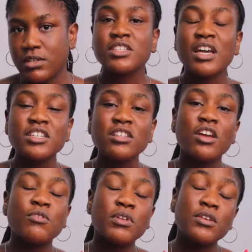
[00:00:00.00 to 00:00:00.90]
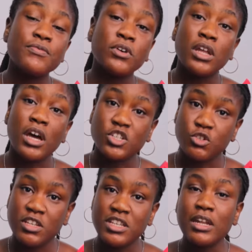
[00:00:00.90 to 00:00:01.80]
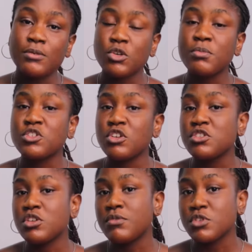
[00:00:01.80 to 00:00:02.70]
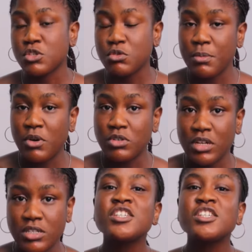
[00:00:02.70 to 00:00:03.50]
She's actually a really fun actress and I'm sure majority of us know about that.